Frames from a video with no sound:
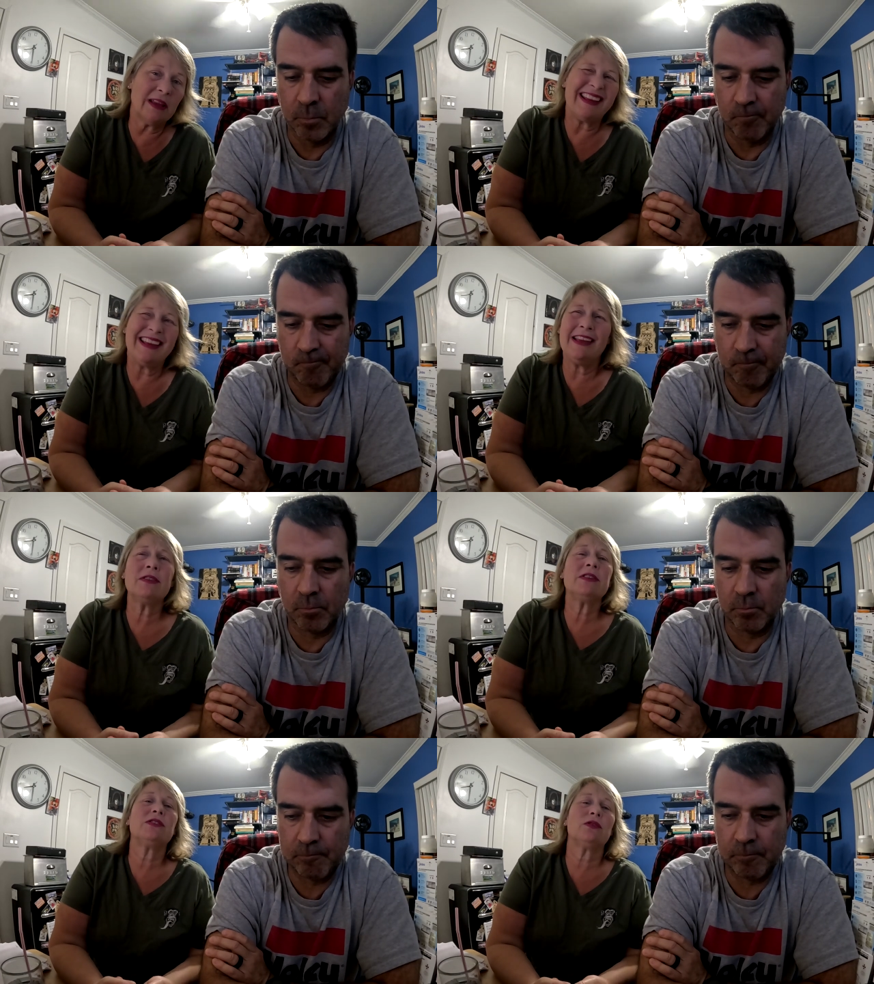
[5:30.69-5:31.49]
Speaker 1: Like
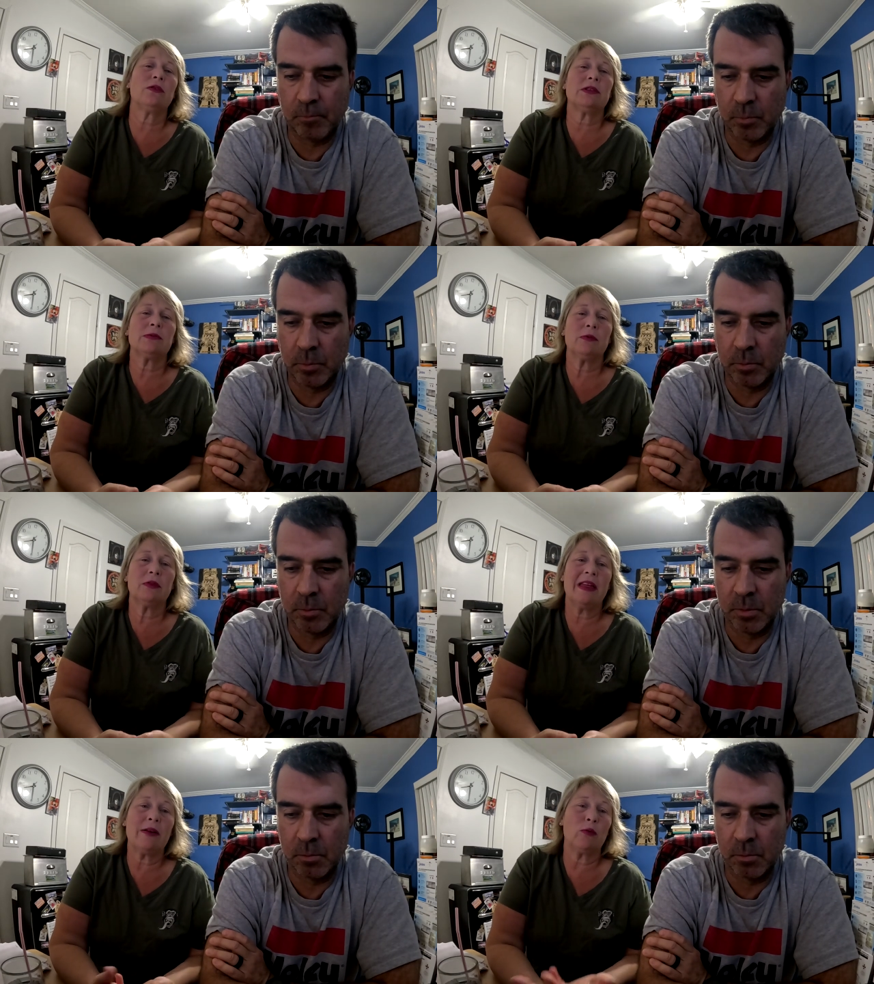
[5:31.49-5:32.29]
even desserts
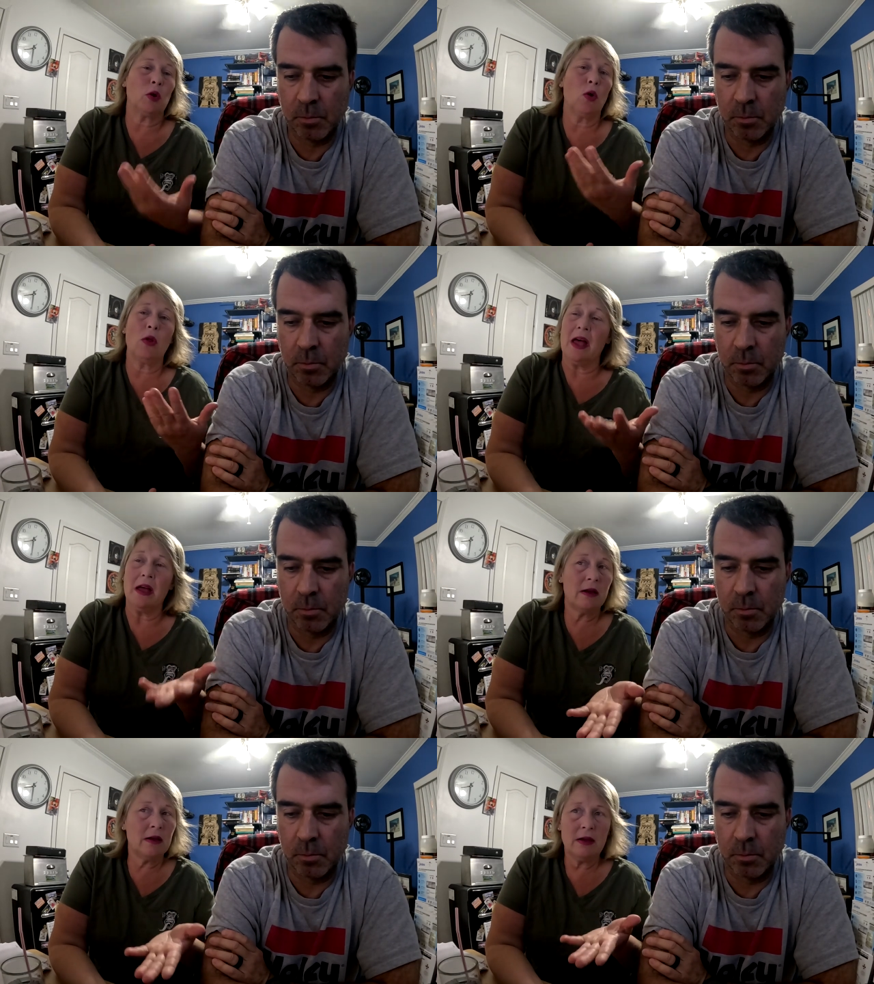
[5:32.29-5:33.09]
were like granola
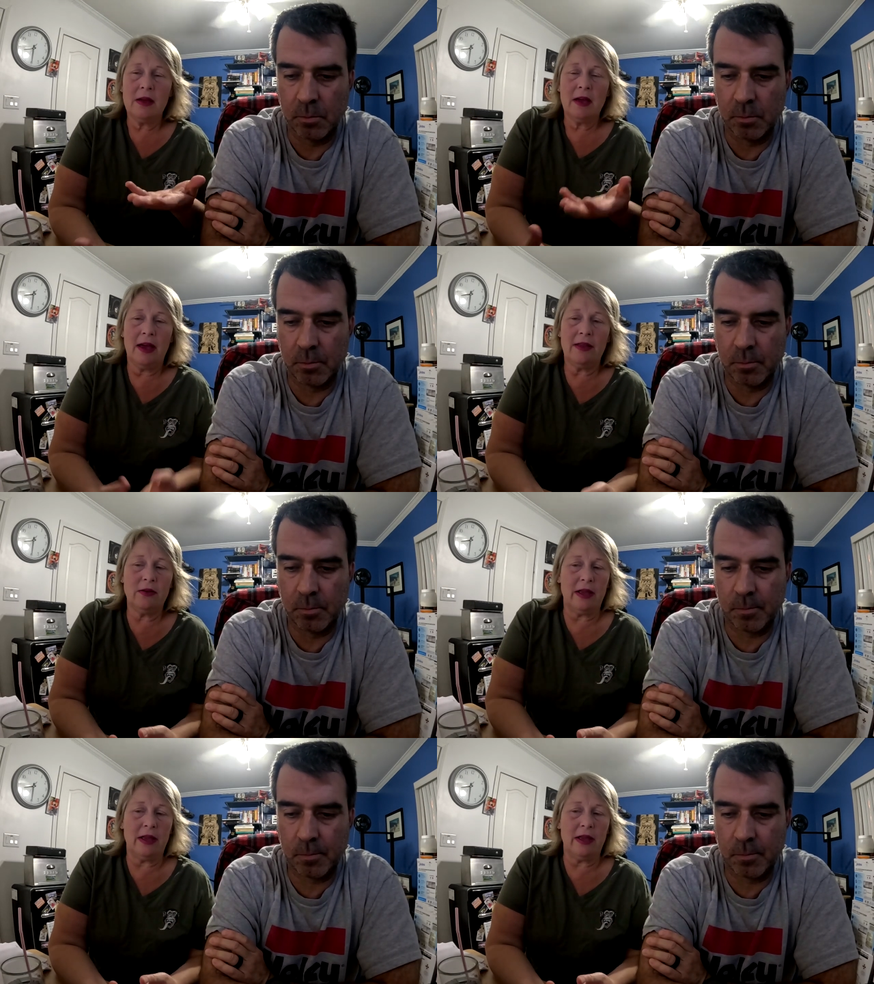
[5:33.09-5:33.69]
and they're